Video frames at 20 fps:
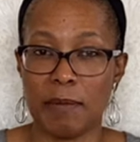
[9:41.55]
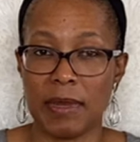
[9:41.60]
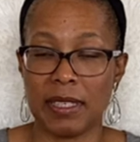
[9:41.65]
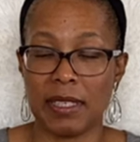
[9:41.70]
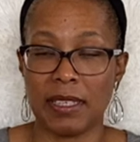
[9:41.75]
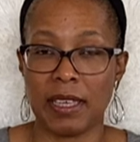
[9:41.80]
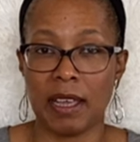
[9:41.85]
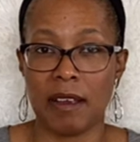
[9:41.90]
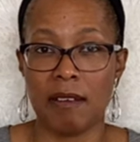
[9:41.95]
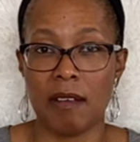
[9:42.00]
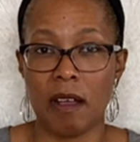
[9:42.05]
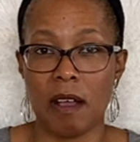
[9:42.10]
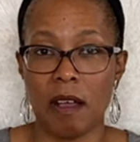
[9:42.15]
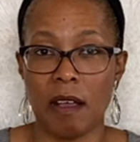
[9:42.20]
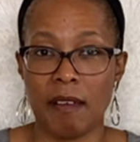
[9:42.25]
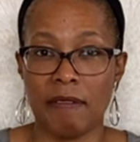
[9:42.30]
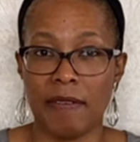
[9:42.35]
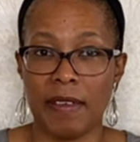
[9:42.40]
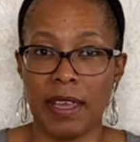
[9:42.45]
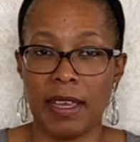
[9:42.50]
mascara
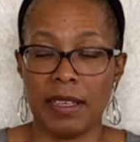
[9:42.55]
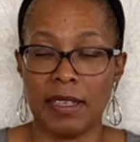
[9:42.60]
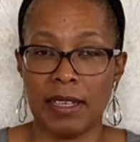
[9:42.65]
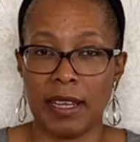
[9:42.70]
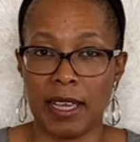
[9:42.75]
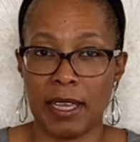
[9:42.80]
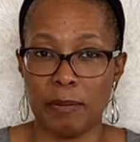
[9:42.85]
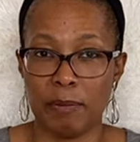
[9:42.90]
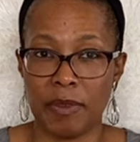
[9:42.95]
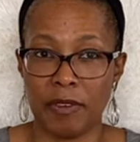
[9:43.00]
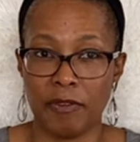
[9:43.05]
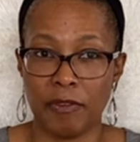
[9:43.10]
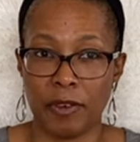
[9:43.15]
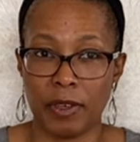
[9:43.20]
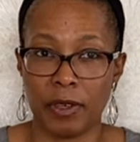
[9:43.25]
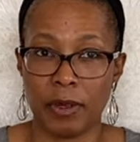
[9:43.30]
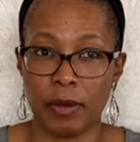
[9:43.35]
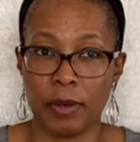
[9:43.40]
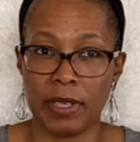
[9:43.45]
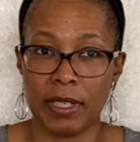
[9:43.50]
off at night before
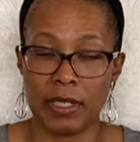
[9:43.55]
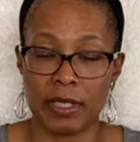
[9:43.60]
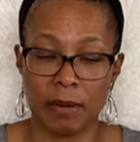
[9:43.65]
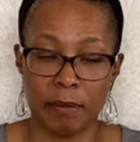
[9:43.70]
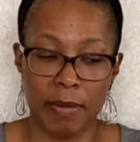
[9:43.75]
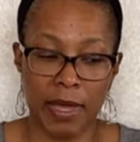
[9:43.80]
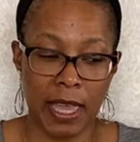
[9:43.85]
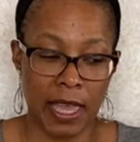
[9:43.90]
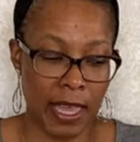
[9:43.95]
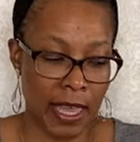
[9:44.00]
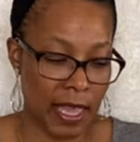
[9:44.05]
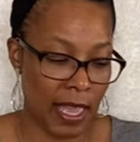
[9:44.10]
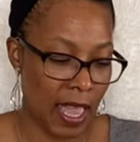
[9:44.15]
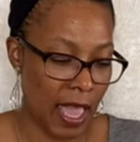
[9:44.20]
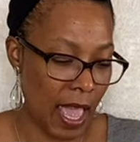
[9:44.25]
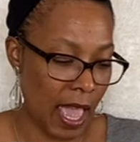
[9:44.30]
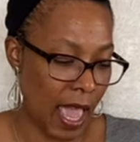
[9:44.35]
going to bed.